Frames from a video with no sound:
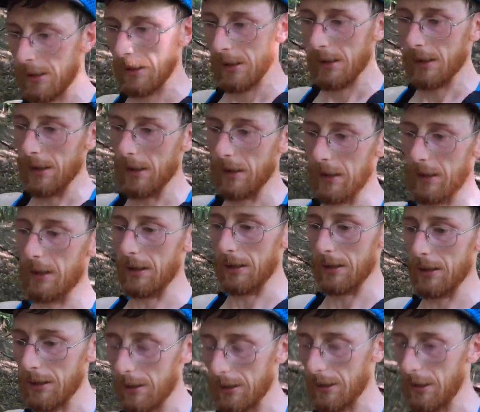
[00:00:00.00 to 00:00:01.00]
And
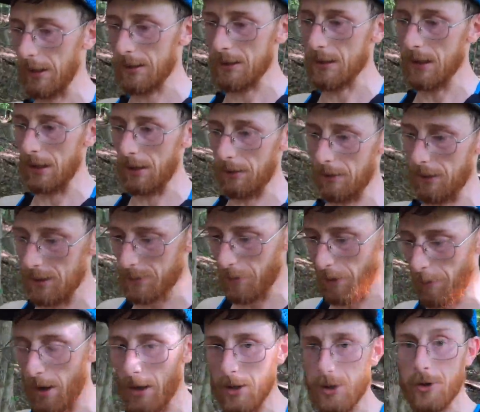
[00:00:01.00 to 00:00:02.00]
that's it. That's my
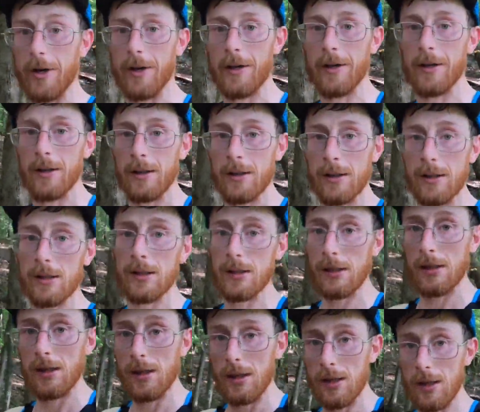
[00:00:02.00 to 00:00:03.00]
mantra.
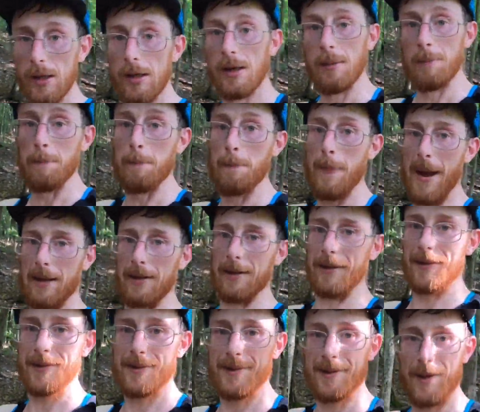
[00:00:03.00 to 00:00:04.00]

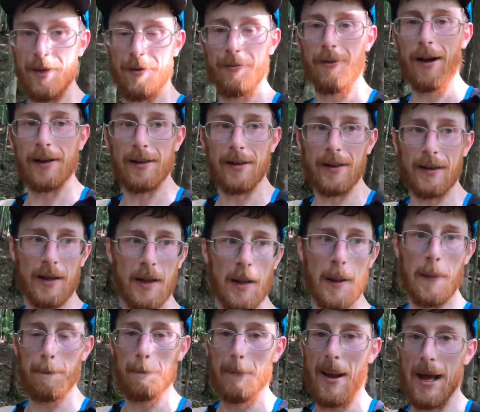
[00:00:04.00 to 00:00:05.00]
Balance. Finding
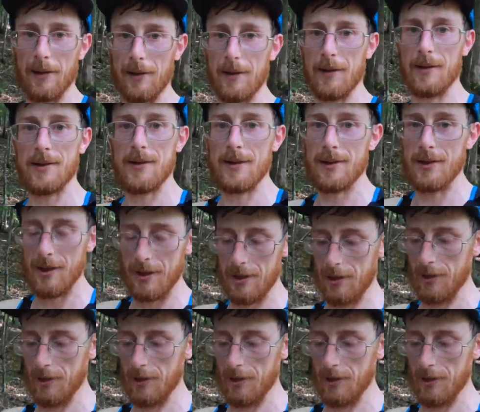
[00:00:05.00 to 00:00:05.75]
balance.